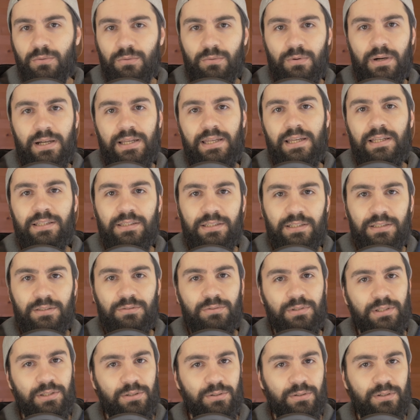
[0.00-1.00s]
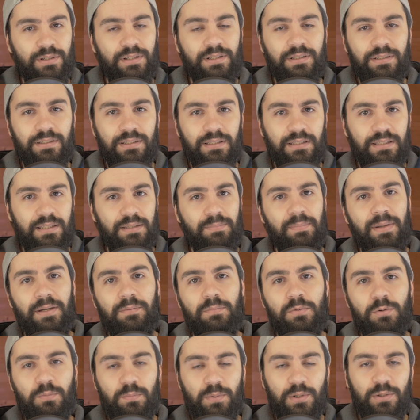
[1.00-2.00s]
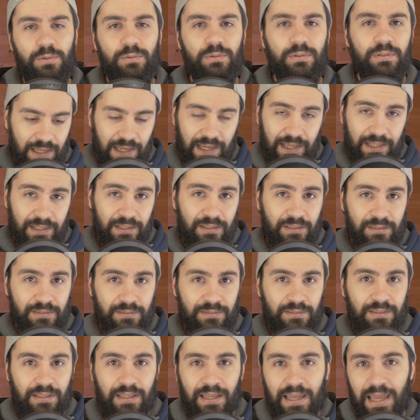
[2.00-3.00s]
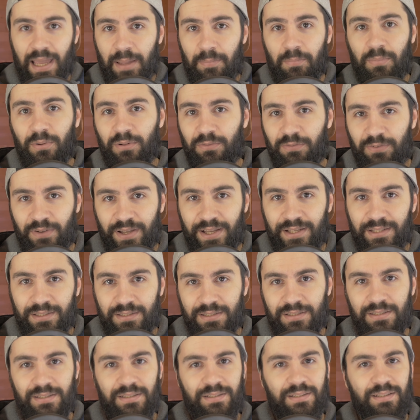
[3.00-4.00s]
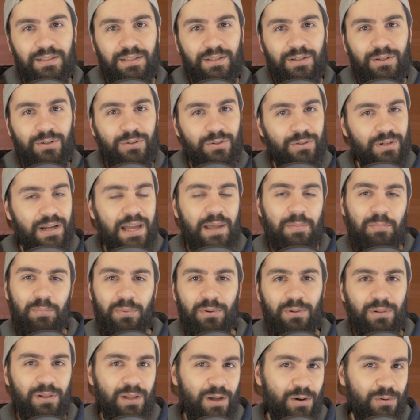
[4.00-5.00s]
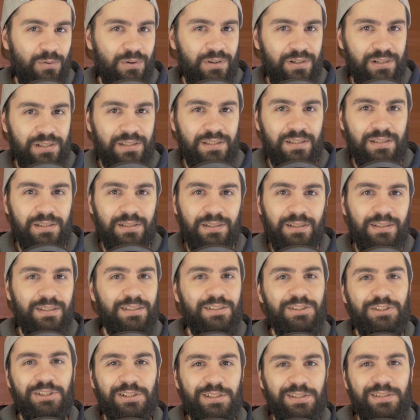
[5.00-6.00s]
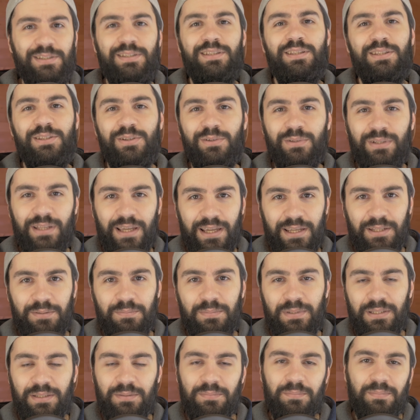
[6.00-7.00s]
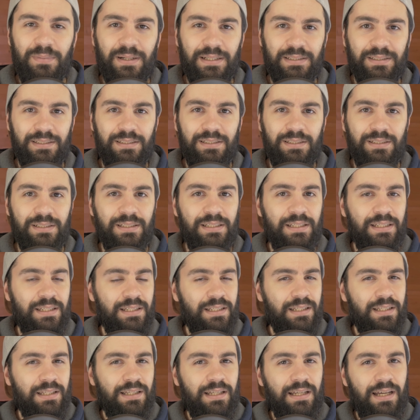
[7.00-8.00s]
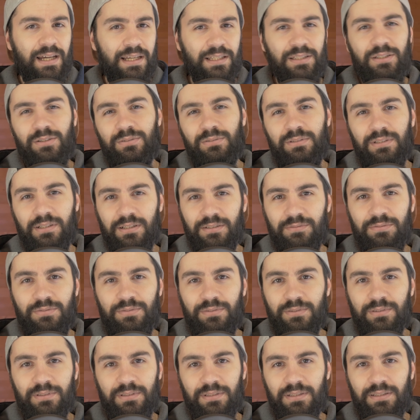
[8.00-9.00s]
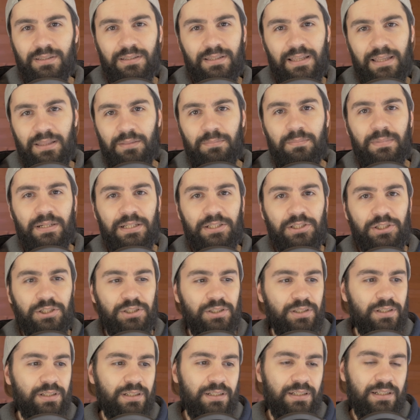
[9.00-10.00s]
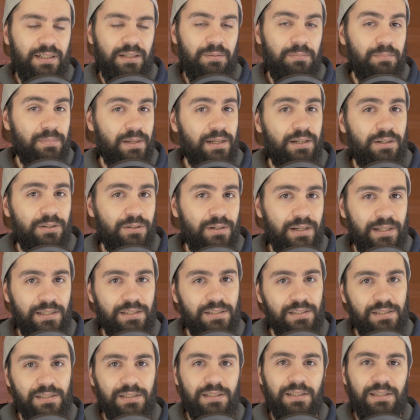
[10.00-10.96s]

why I did return the MacBook Pro, and Apple fans or Apple lovers just don't hate me, but I don't love that much macOS.